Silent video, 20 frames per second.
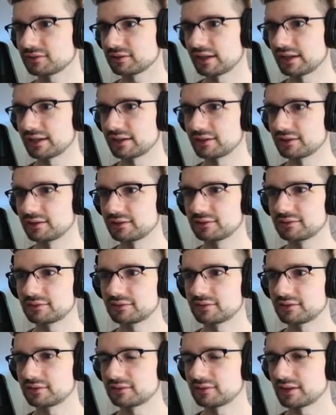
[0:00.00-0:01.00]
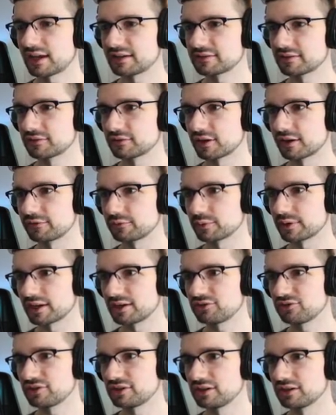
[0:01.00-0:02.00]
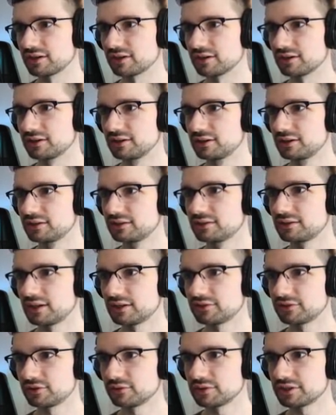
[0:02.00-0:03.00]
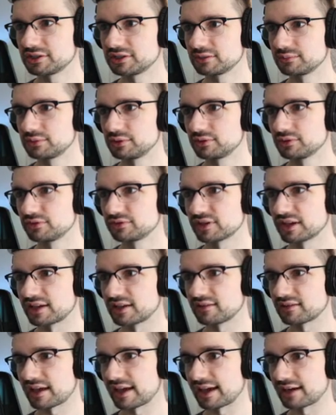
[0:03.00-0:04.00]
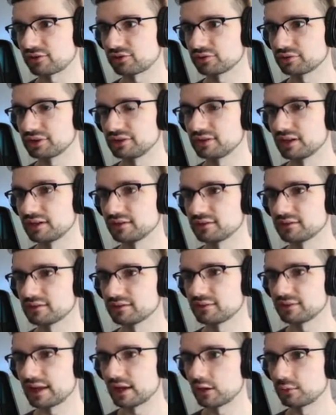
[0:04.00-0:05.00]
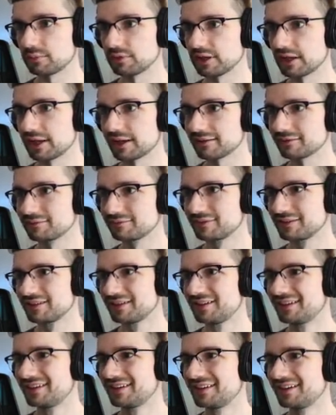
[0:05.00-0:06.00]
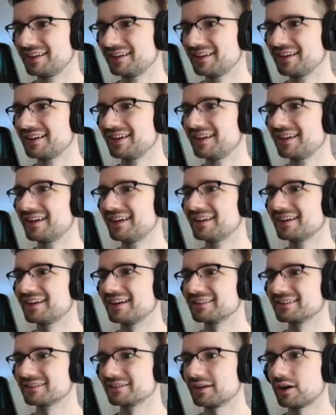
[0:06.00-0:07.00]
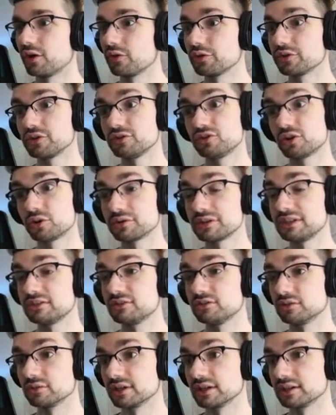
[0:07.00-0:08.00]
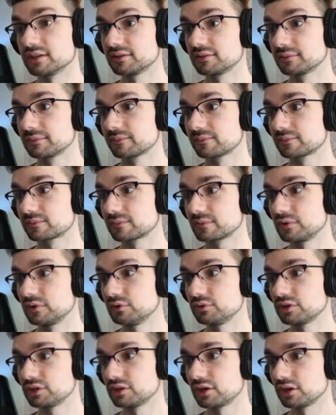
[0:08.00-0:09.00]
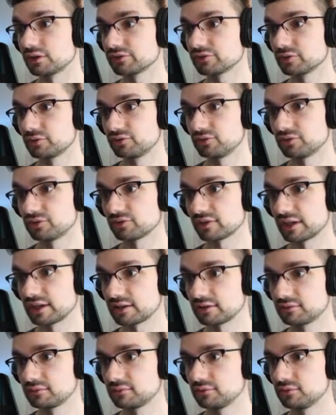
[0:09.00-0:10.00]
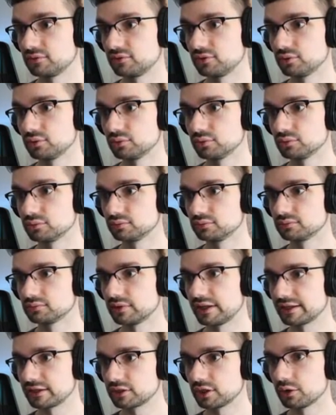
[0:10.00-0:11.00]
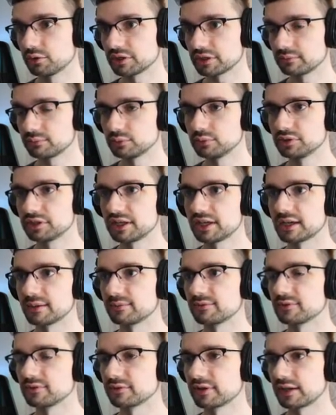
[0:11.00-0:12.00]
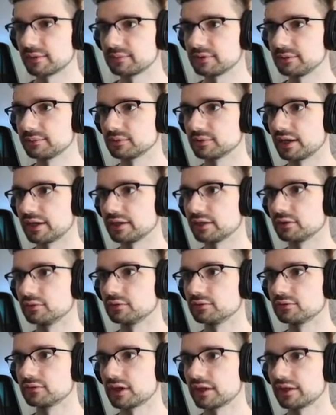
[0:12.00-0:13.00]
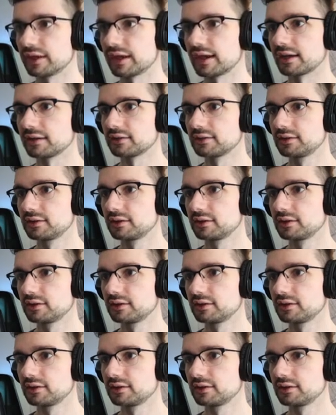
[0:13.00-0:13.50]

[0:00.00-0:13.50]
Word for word: Like, as a software engineer, a degree in computer science actually does help a lot. As a, although you don't need to do it, you can also just like do like coding boot camps. There's a lot of people I know who've done that.